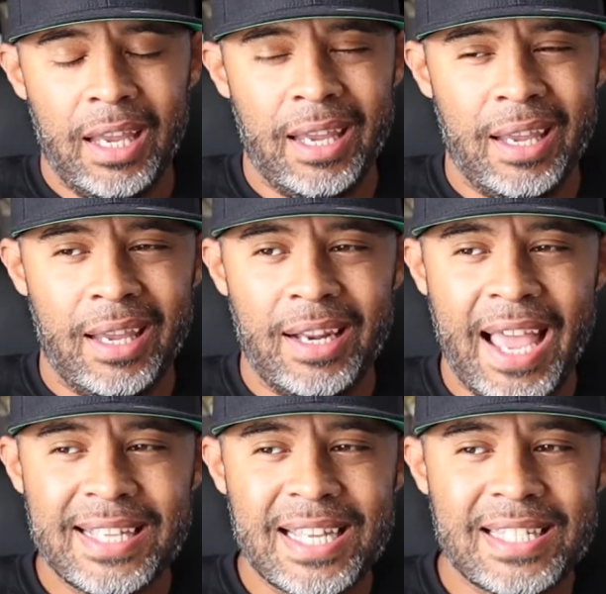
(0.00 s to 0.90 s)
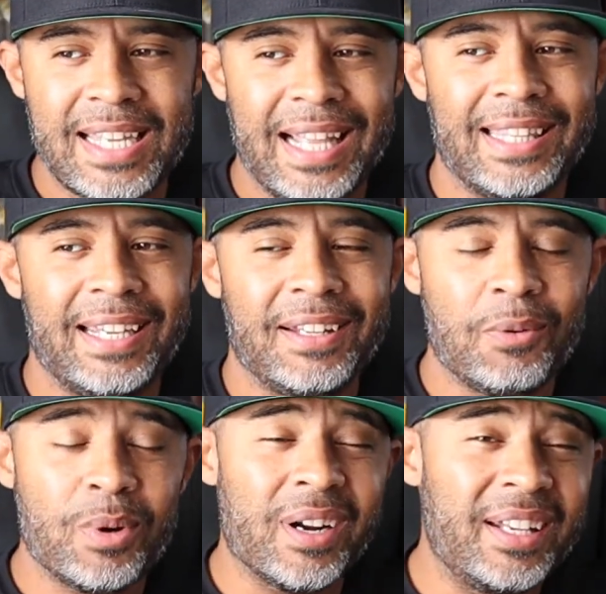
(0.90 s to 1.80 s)
And as I sat there,
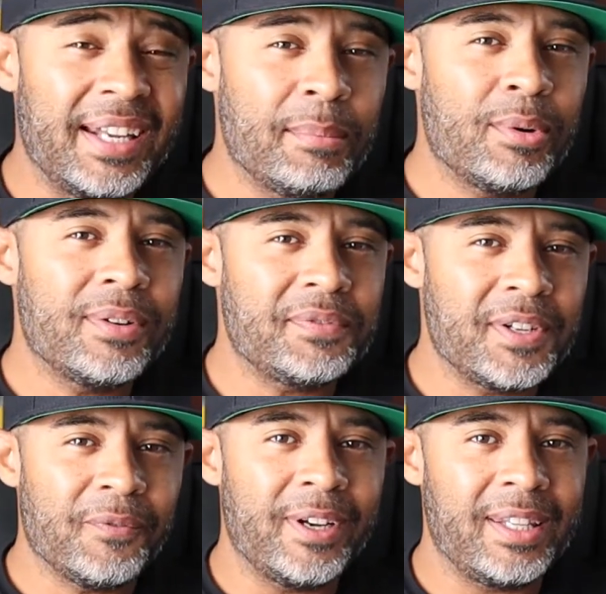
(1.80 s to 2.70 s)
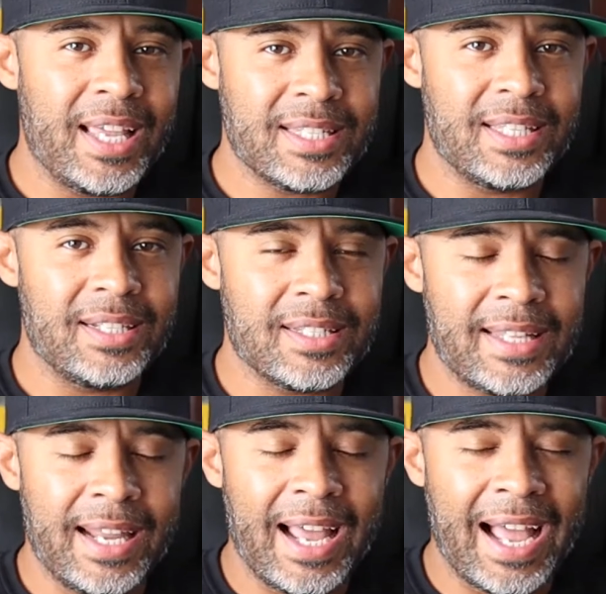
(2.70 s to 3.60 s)
there were a number of different lessons
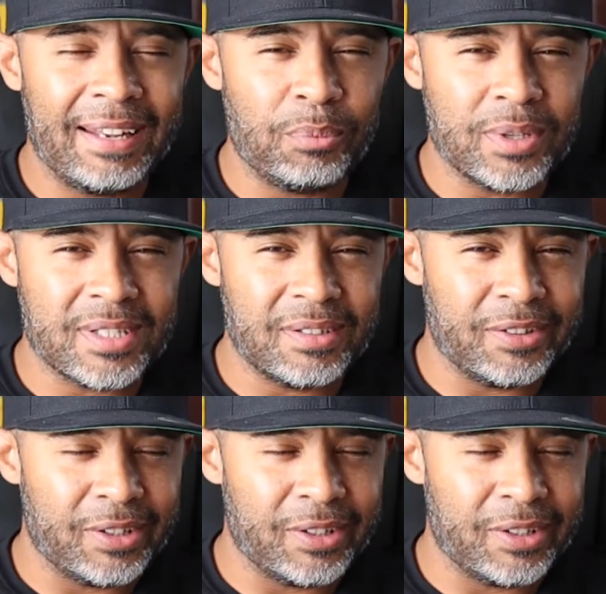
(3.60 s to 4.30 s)
that I was